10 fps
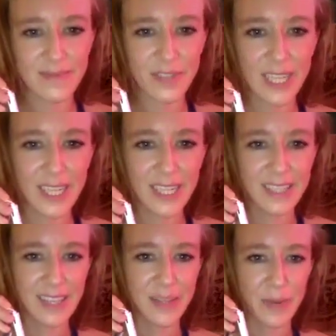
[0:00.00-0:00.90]

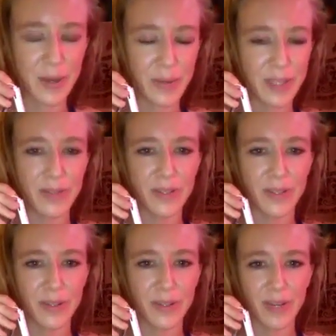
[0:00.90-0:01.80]
right? That's why we do the
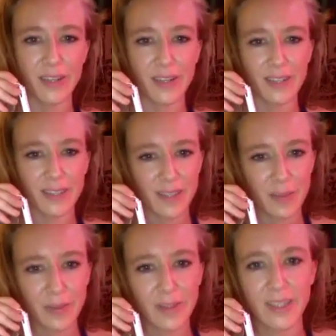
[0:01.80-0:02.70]
surrender, and the
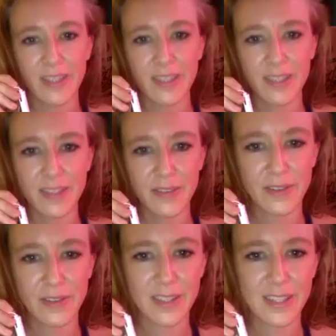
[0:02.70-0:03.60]
suppleness is the
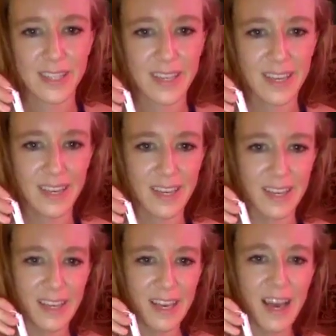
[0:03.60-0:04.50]
first.
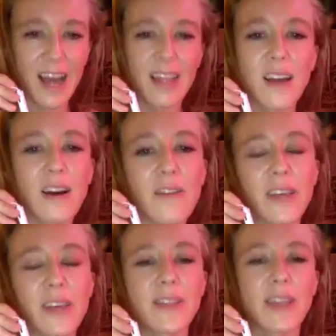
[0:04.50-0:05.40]
I love
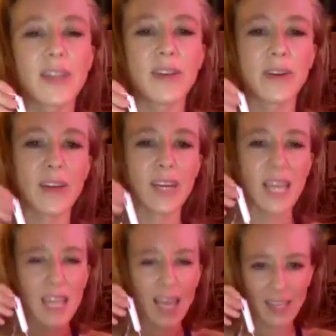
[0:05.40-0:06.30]
that you said it
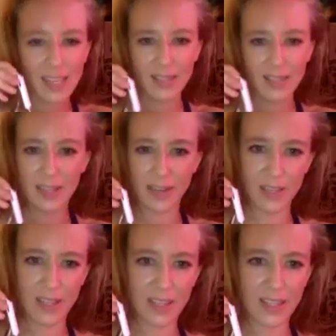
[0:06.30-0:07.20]
connects you to
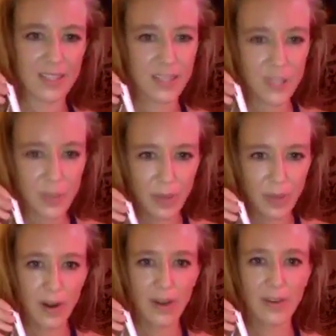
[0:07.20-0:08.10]
everything. That's such a big
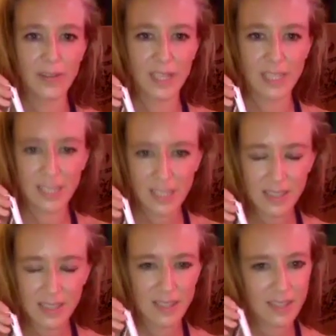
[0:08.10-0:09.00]
part of it. It
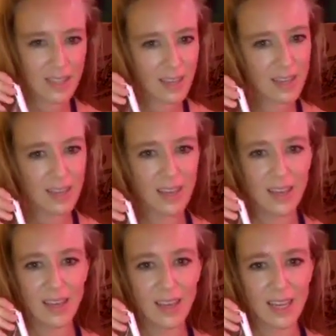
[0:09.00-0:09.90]
is. It's like
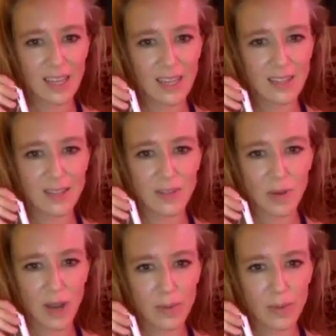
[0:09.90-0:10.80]
an
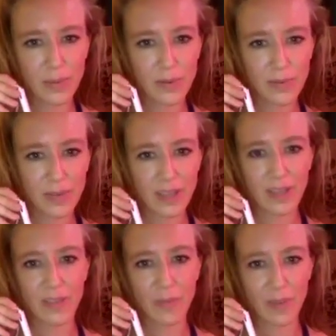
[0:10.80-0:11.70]
indescribable
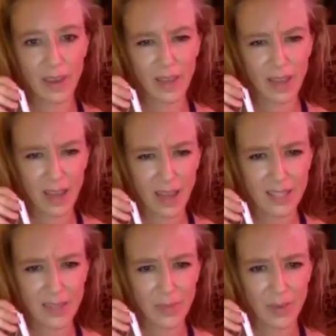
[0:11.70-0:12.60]
feeling of being
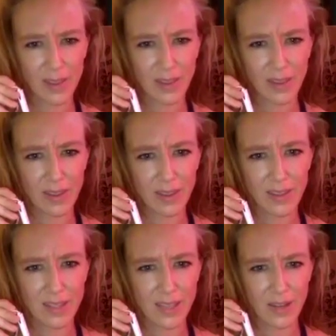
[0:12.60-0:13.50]
connected with
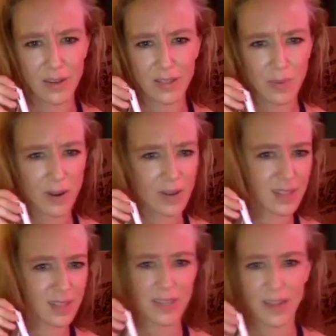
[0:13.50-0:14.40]
the sacred spark
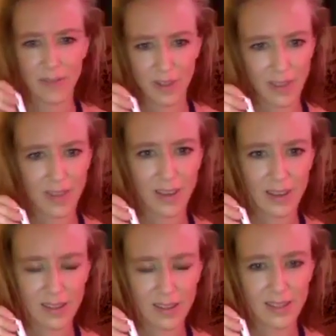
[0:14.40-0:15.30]
that's in everything.